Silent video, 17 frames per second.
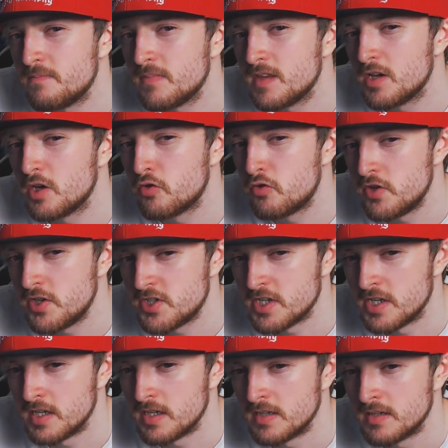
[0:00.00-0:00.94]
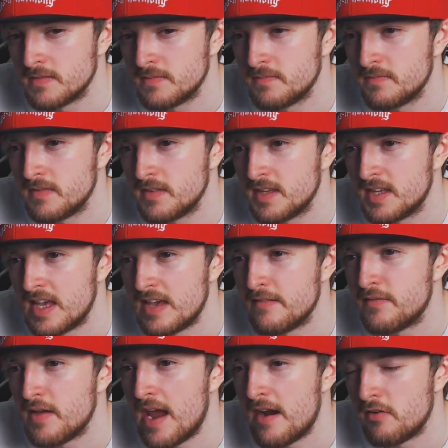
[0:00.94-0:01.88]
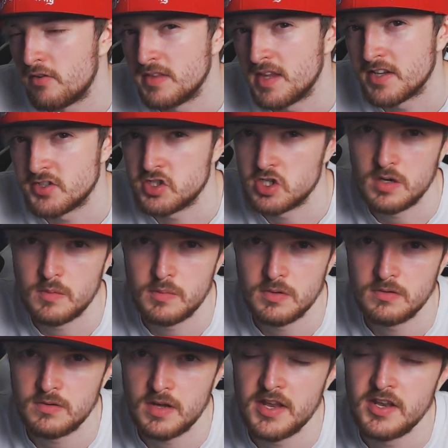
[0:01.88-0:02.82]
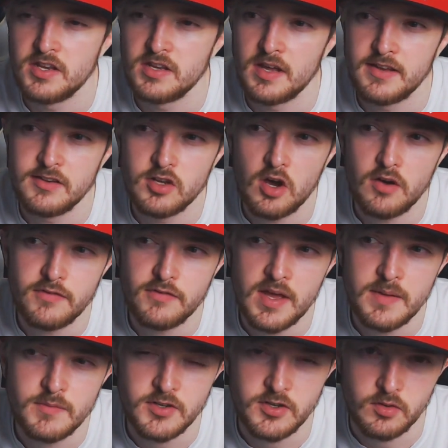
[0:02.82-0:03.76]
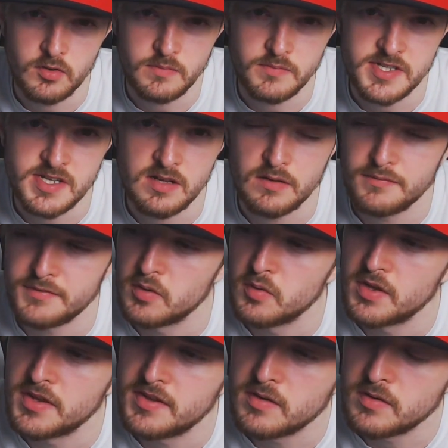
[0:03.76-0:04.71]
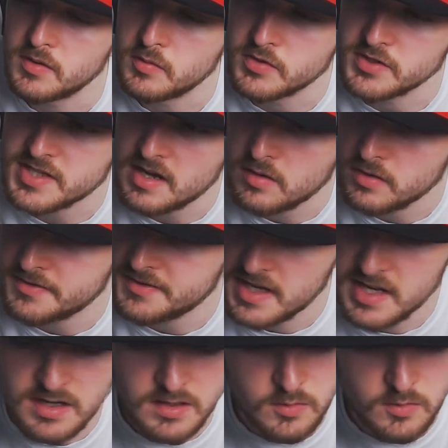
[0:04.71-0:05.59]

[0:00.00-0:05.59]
Grisha gave Eren that job and not for him to do it himself? There was that thing